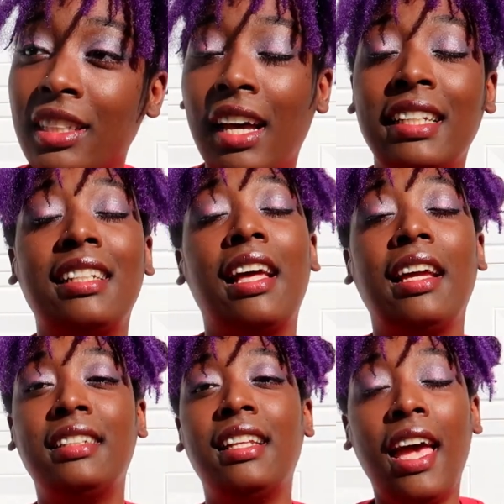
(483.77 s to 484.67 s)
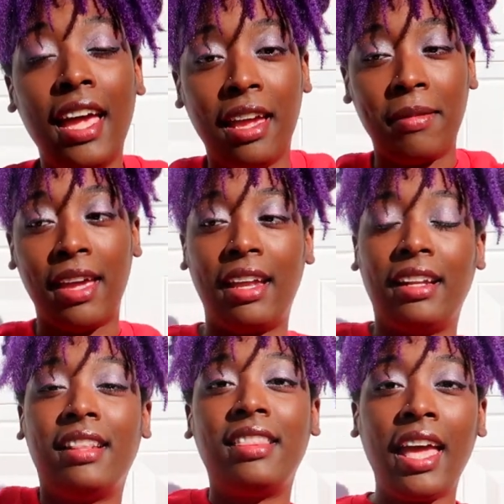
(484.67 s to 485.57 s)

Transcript: So I was like, dang, man.